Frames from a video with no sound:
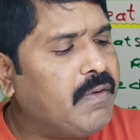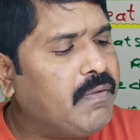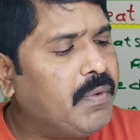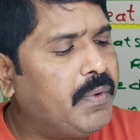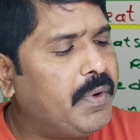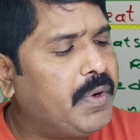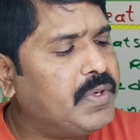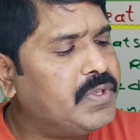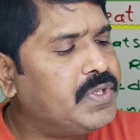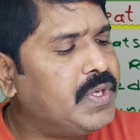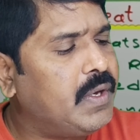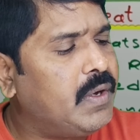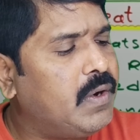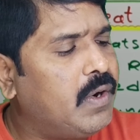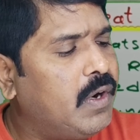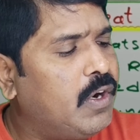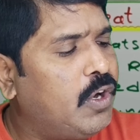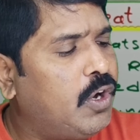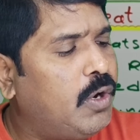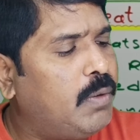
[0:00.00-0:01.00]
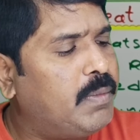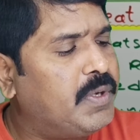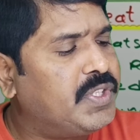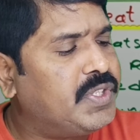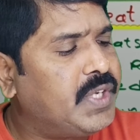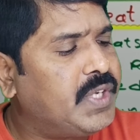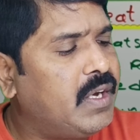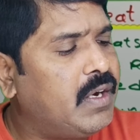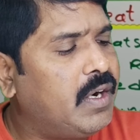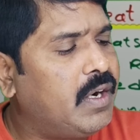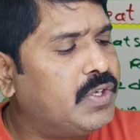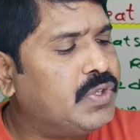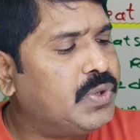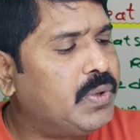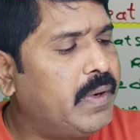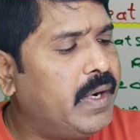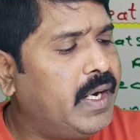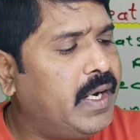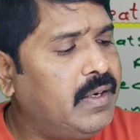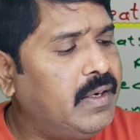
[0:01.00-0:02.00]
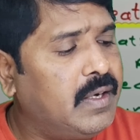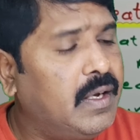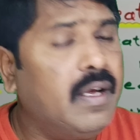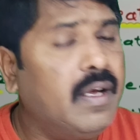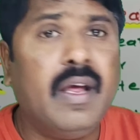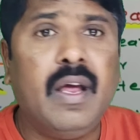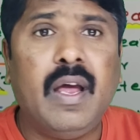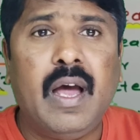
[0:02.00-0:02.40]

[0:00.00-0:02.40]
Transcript: I4 is equal to how much I got student?